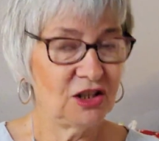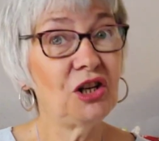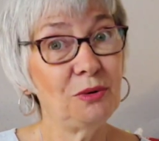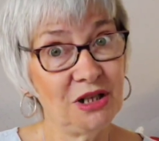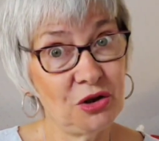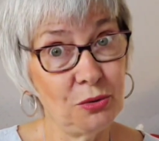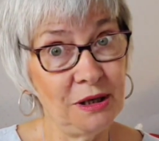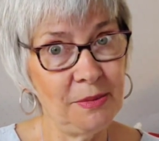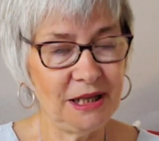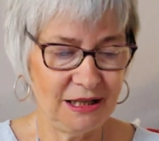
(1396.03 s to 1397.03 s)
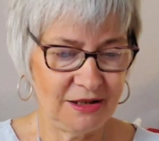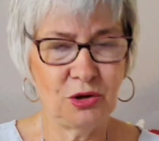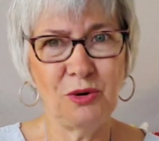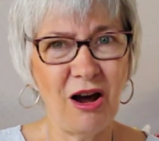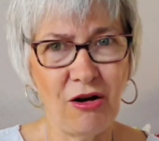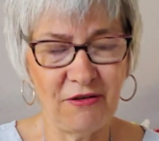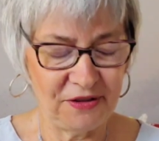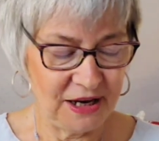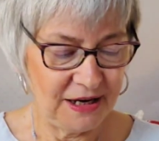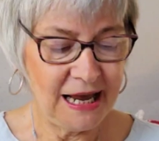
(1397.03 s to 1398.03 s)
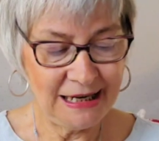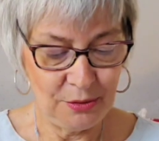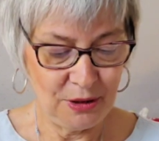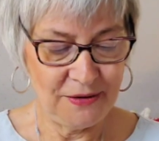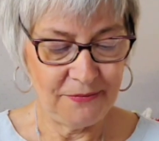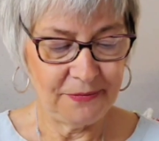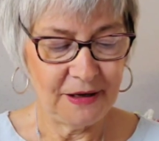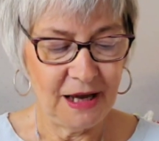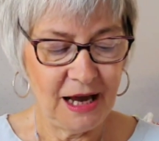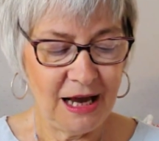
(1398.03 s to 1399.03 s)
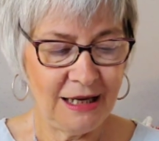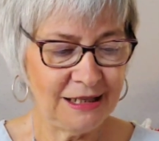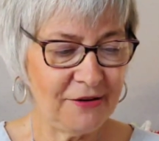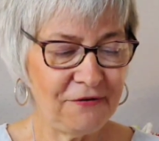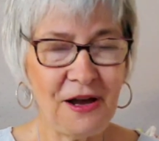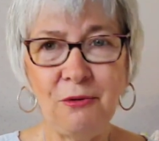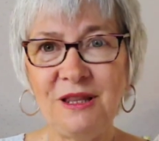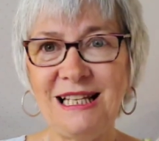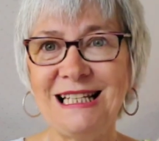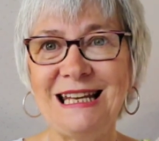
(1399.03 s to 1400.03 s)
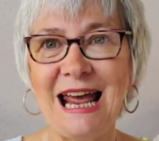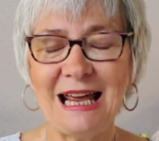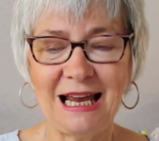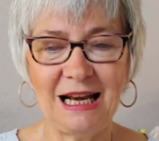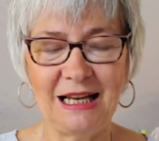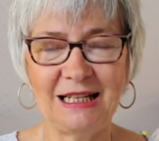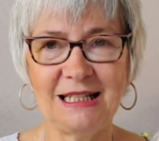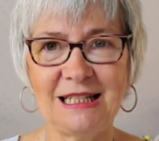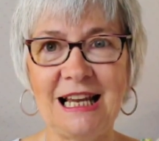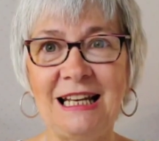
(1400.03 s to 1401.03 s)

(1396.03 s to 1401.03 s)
She was 2 and a bit, 2.5 then. Anyway, and I found this necklace.